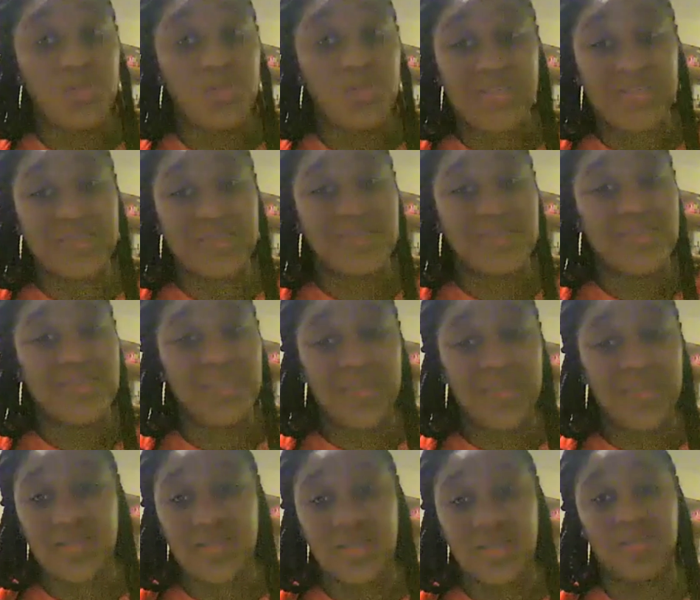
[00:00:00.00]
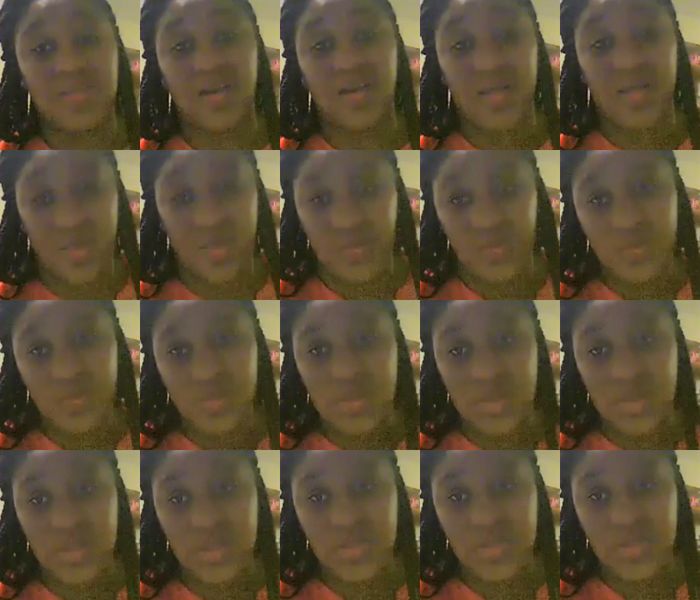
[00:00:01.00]
and tickets and all of those
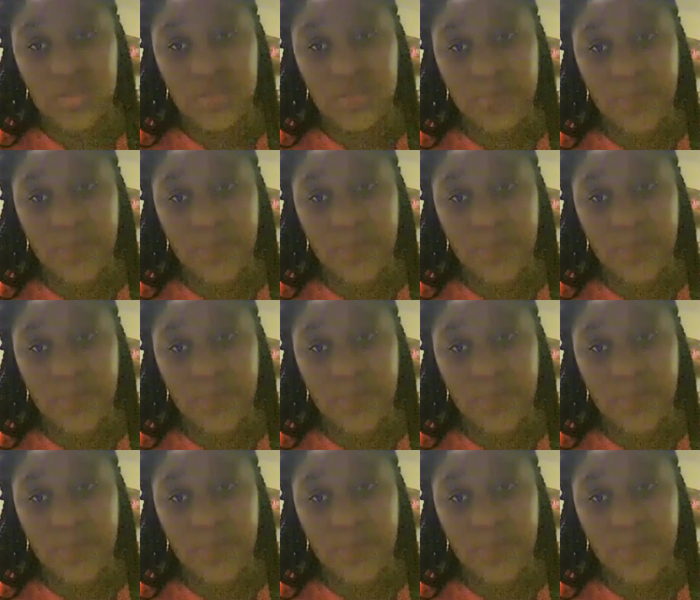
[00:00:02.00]
things.